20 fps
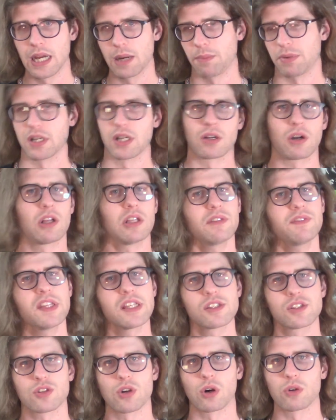But in all of
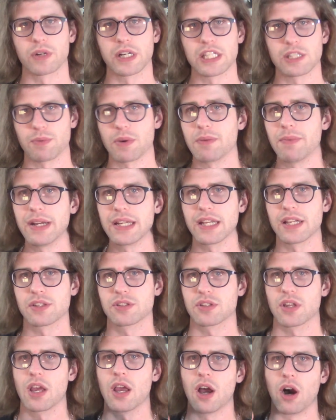these stories, we
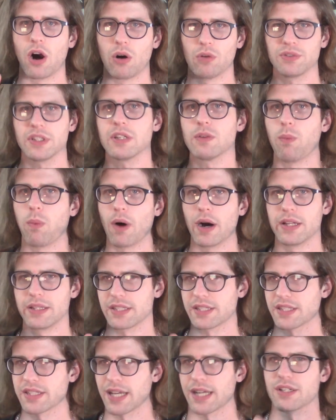witness only one
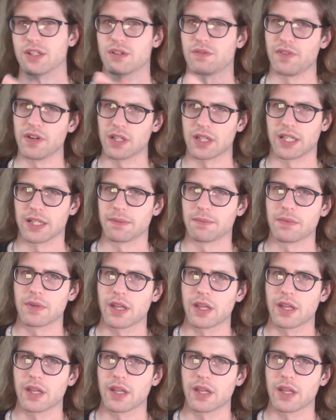such villain.